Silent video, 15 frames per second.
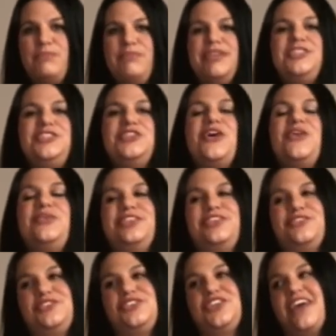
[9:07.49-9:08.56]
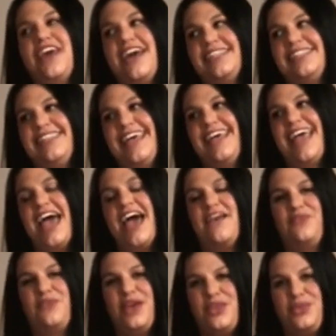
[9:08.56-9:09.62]
But don't lose your accent
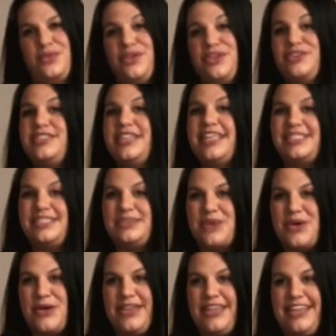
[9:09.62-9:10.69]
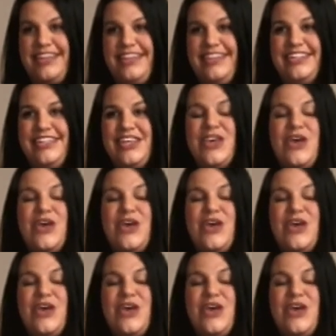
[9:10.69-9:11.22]
halfway through your testimony